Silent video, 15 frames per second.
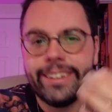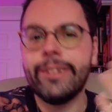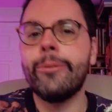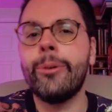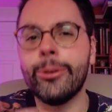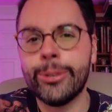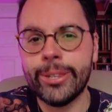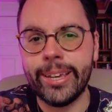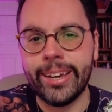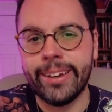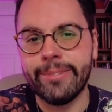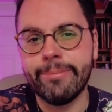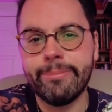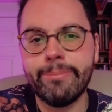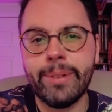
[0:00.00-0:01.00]
We'll
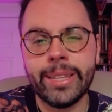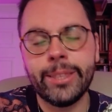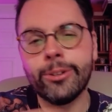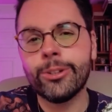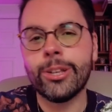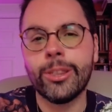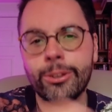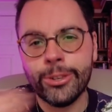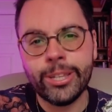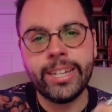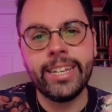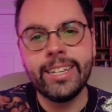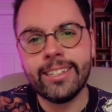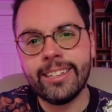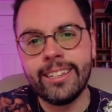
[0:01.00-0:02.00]
see. But there's other
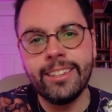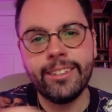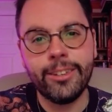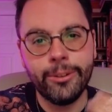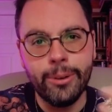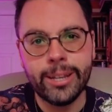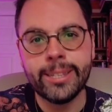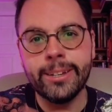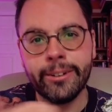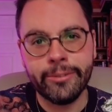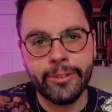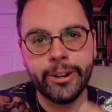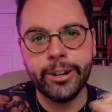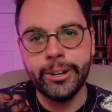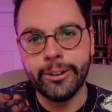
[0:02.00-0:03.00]
cities in the US that are
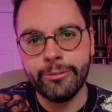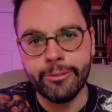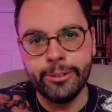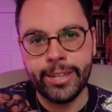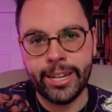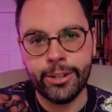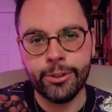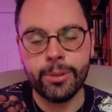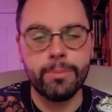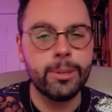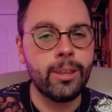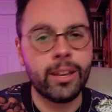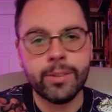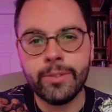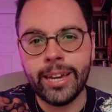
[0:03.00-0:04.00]
very good for day trips.
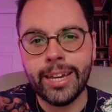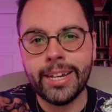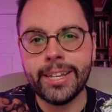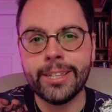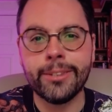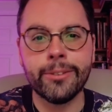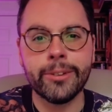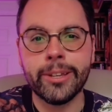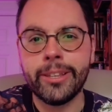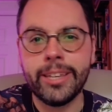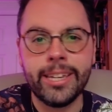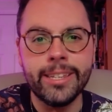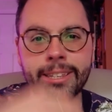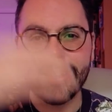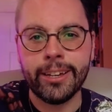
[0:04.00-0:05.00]
Las Vegas, you can
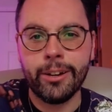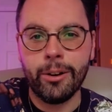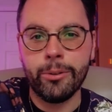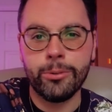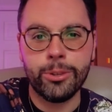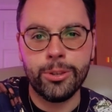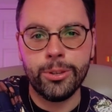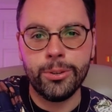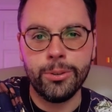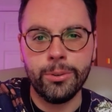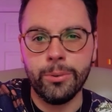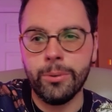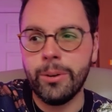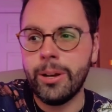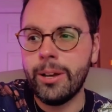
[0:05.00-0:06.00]
easily go
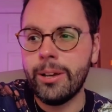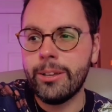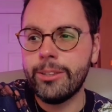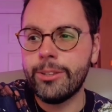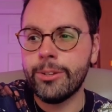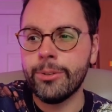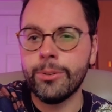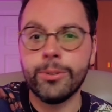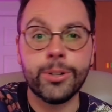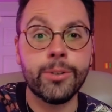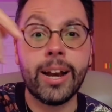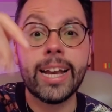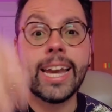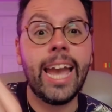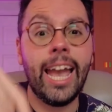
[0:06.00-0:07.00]
to to
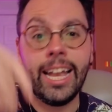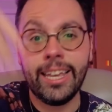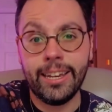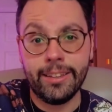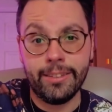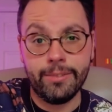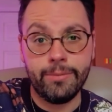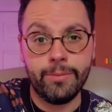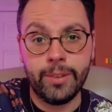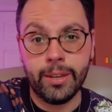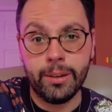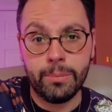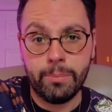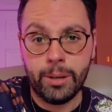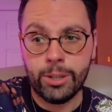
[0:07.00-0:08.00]
Grand Canyon
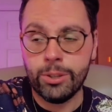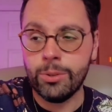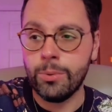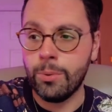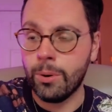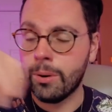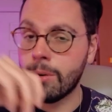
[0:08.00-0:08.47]
via bus tour,